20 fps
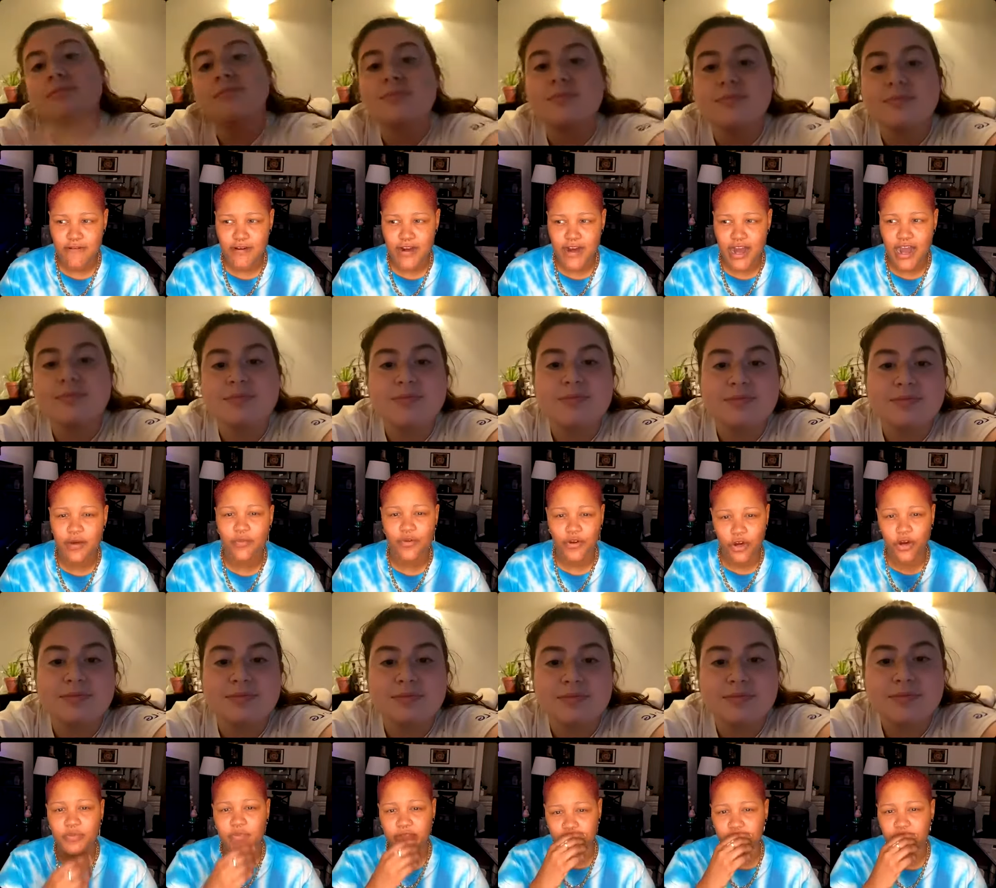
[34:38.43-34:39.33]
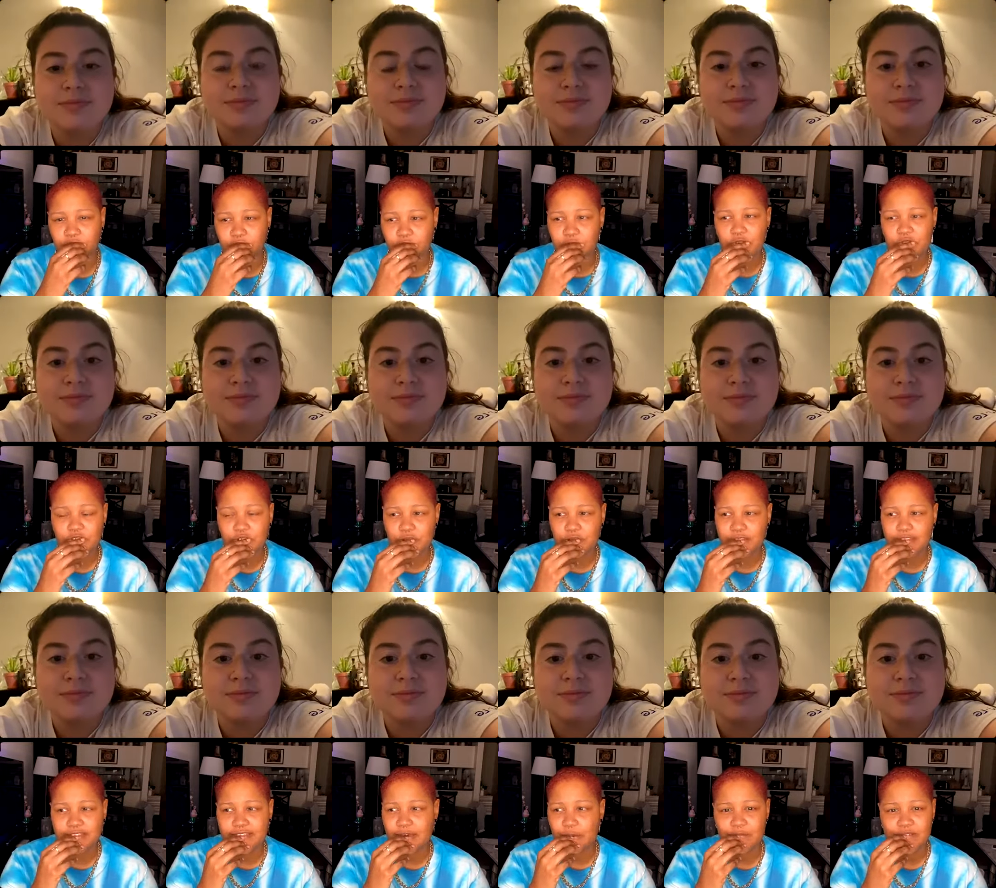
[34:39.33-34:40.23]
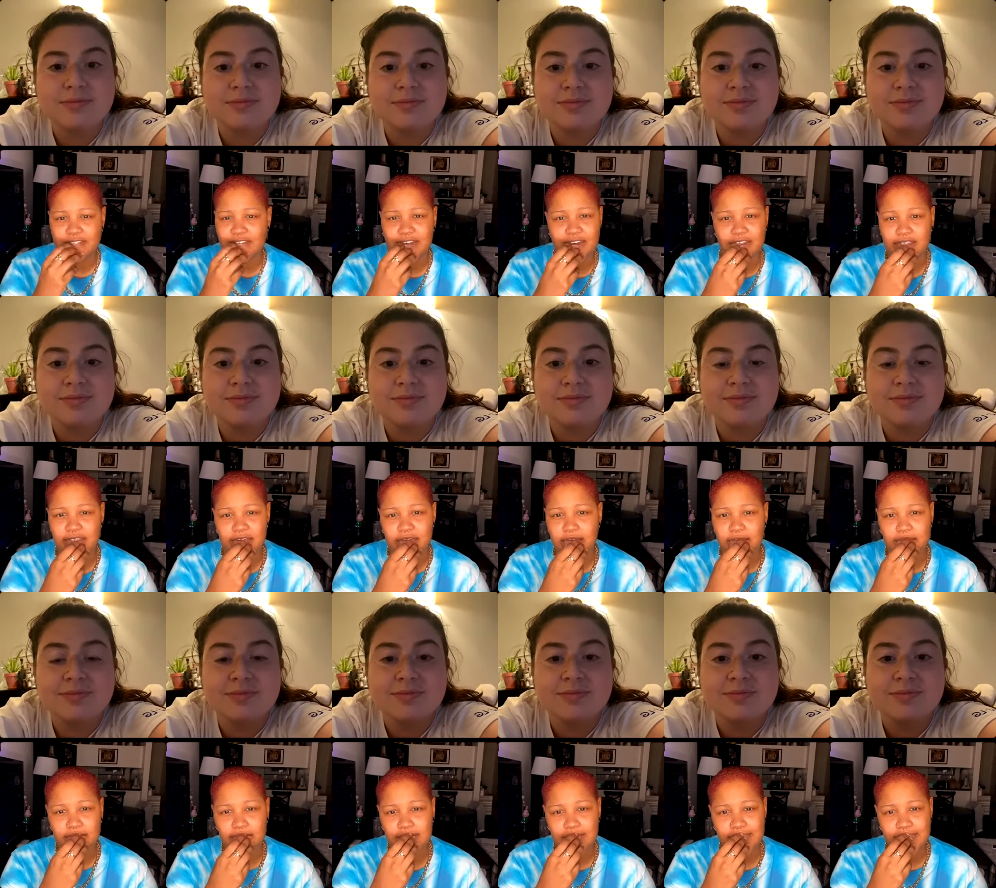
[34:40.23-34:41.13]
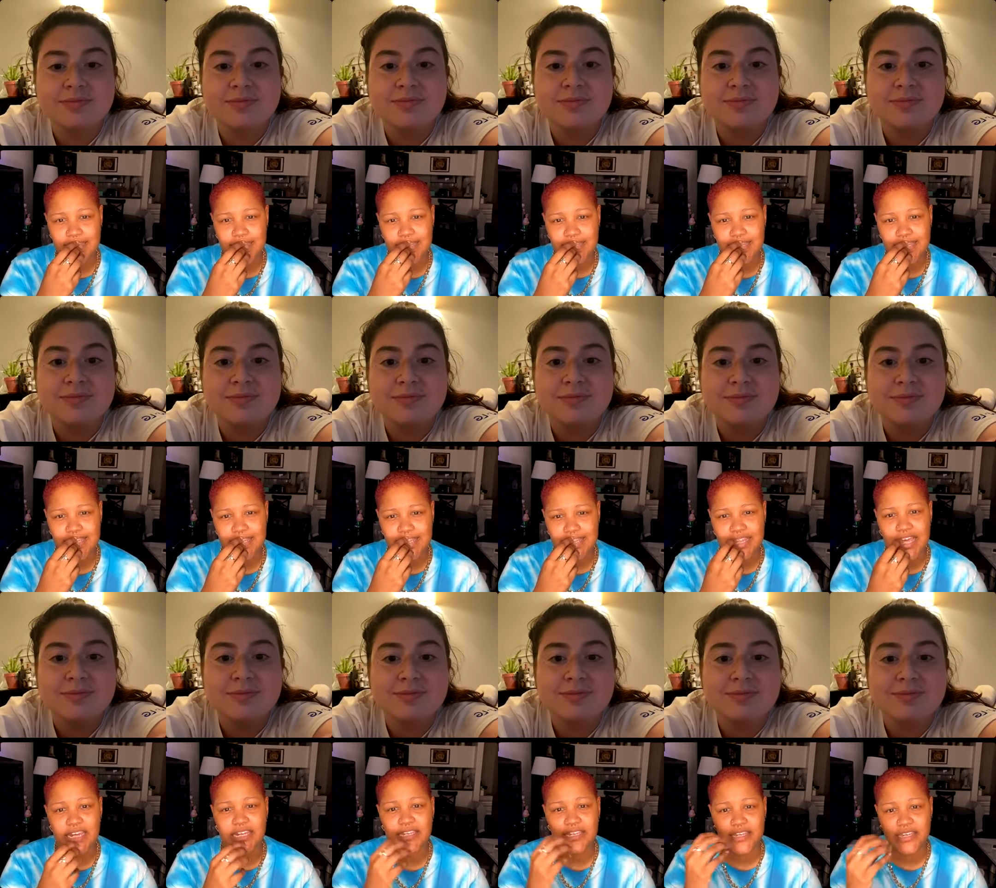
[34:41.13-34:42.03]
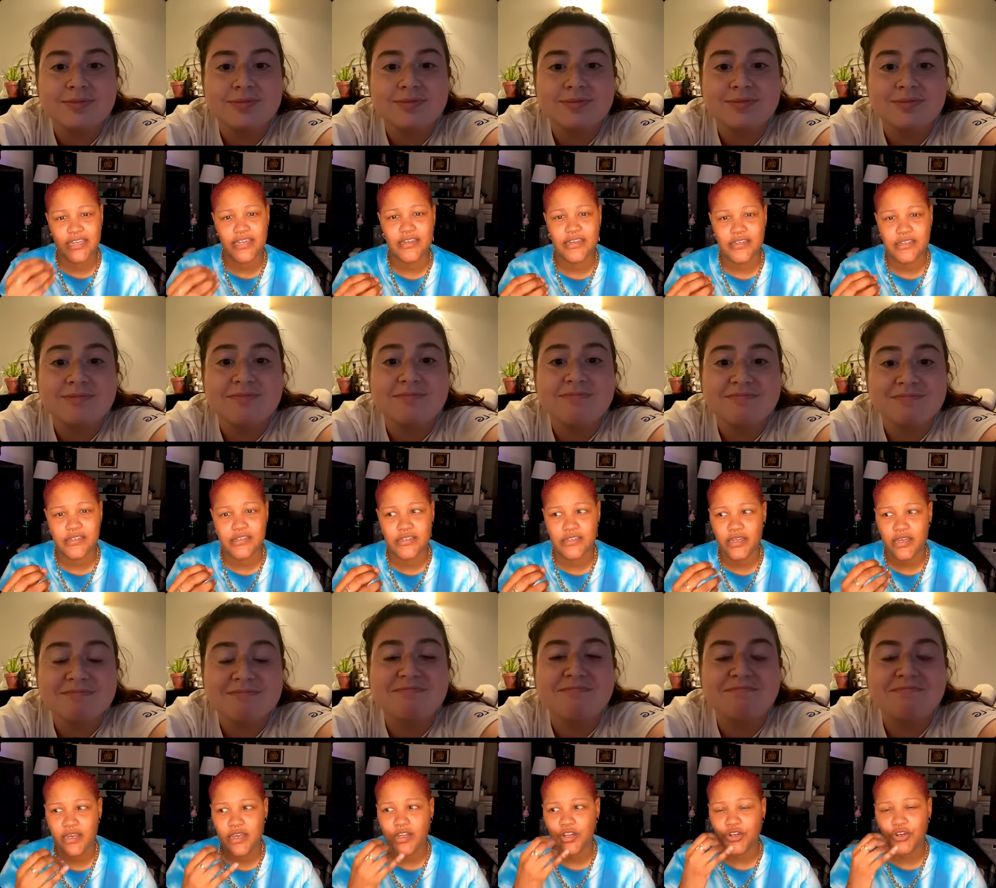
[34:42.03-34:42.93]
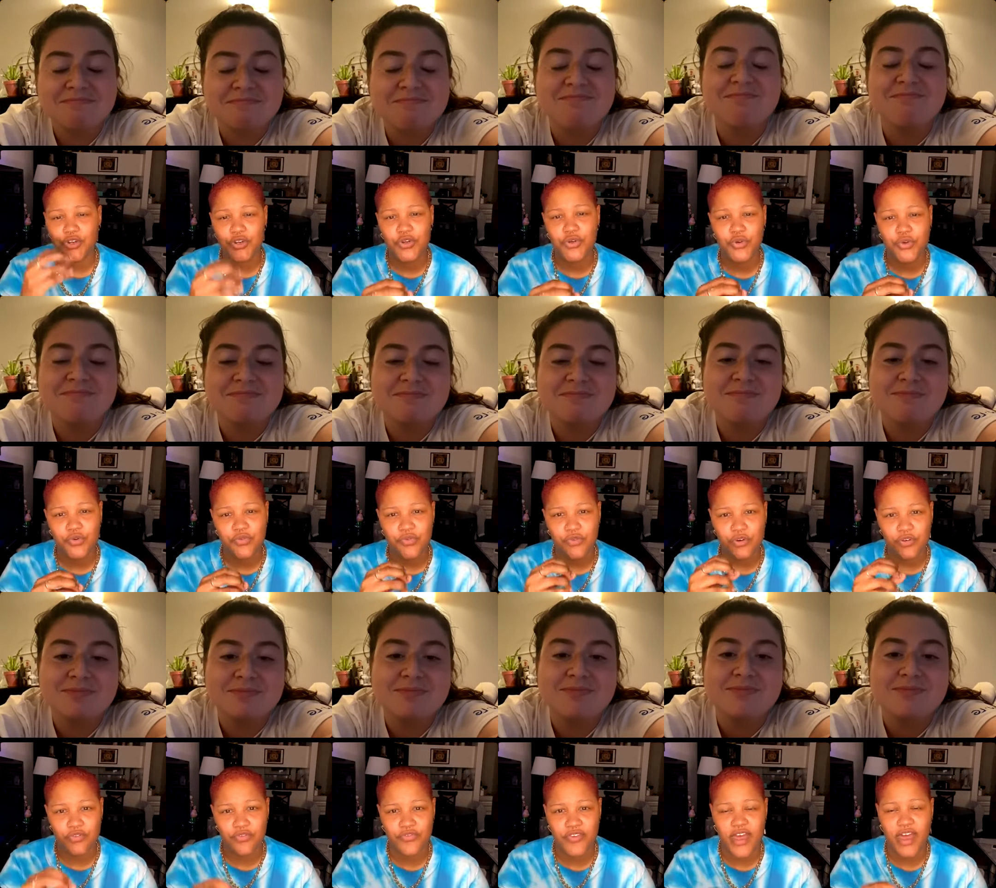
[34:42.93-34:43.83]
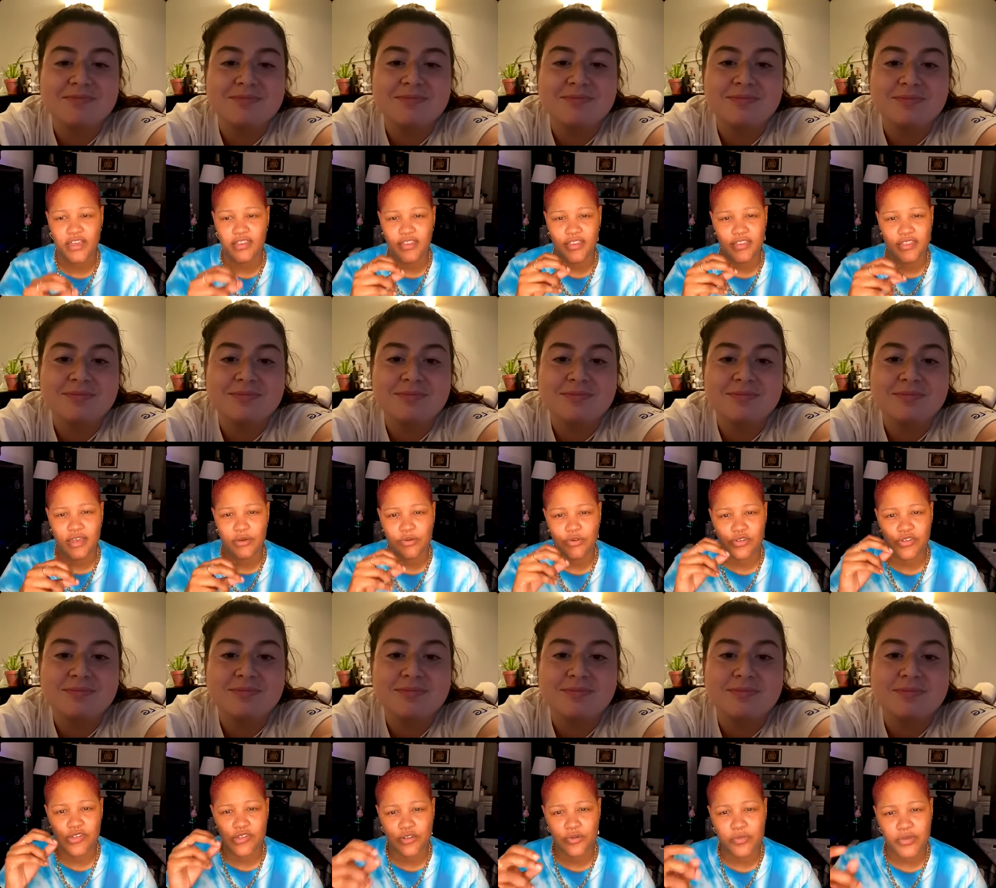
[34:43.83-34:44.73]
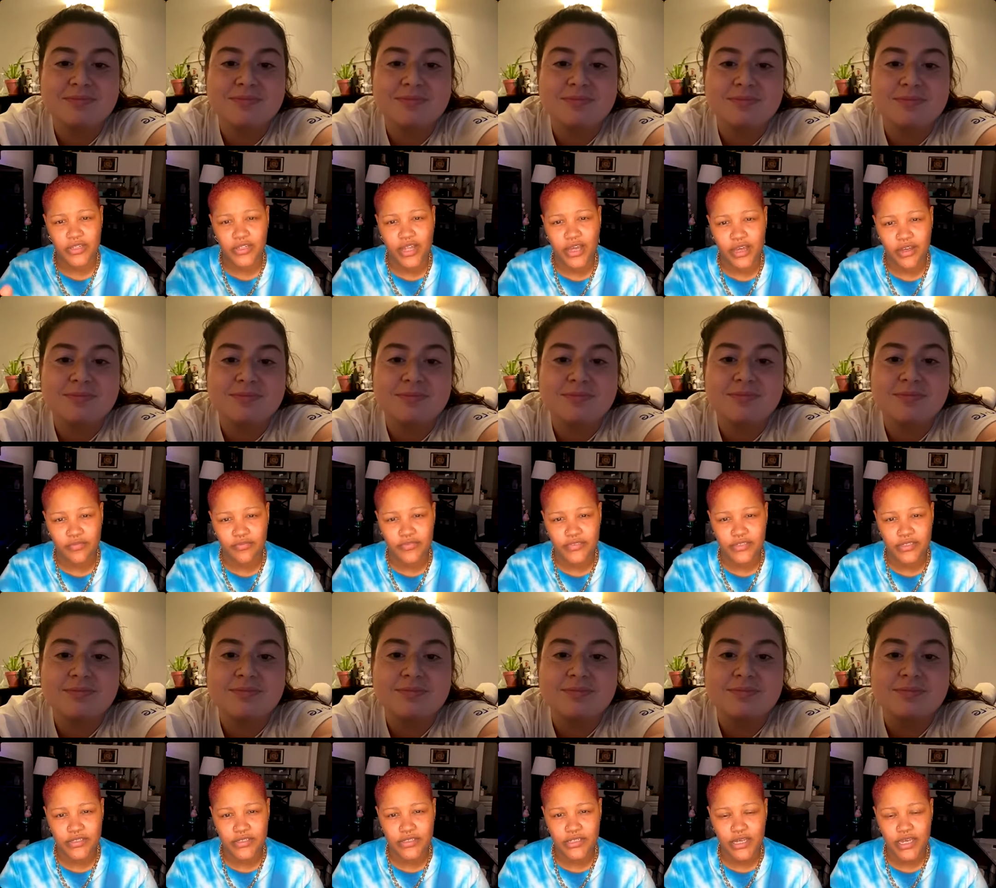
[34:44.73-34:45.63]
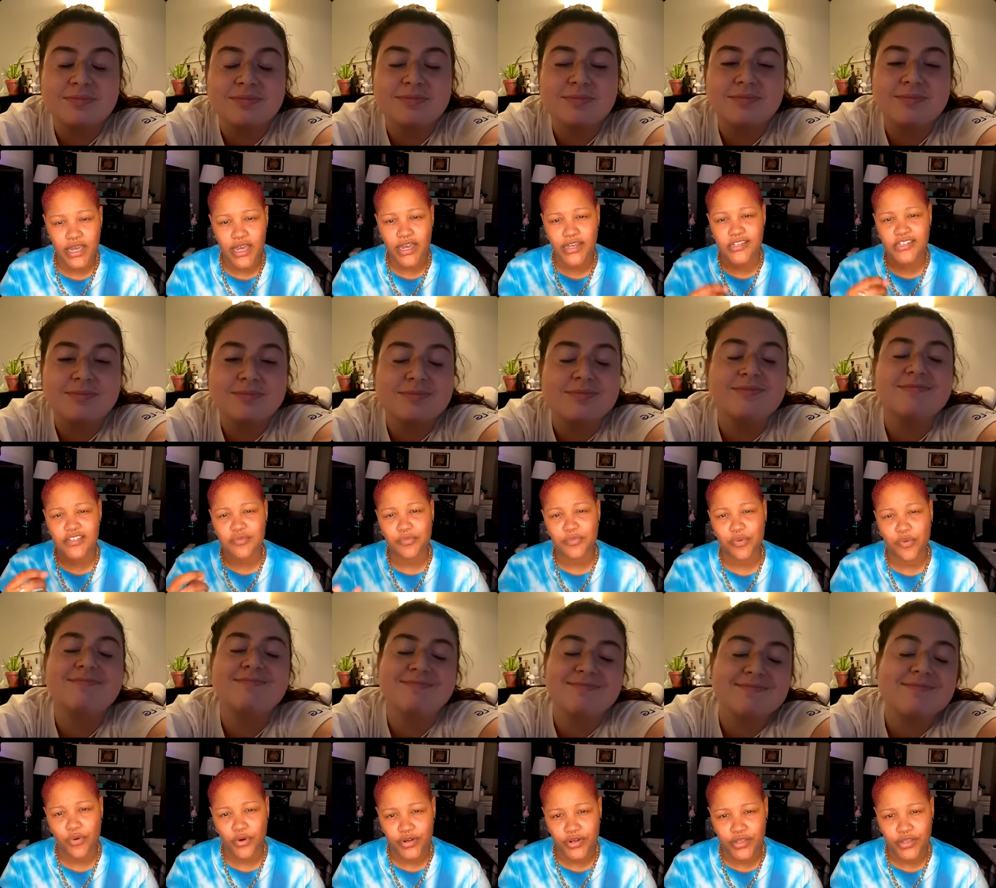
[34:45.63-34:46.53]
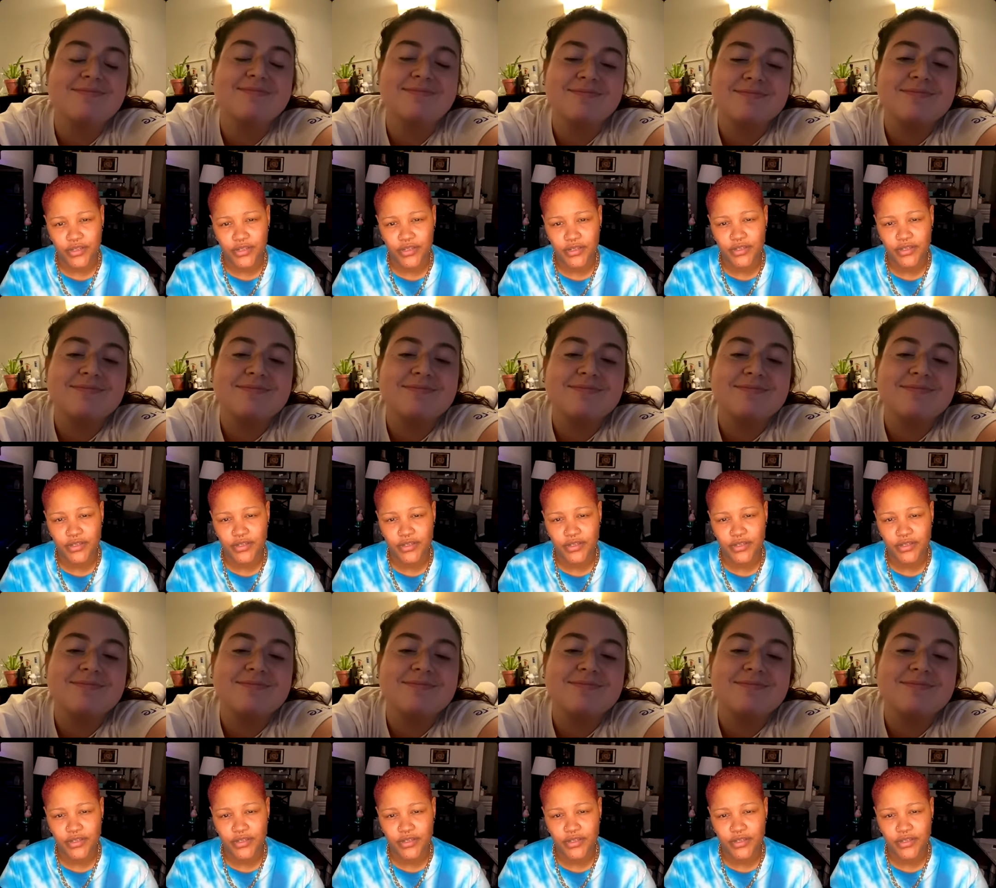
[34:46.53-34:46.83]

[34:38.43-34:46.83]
Speaker 1: I would hope that in the future that that was not a thing, that kids knew for a fact that they would still be loved and supported,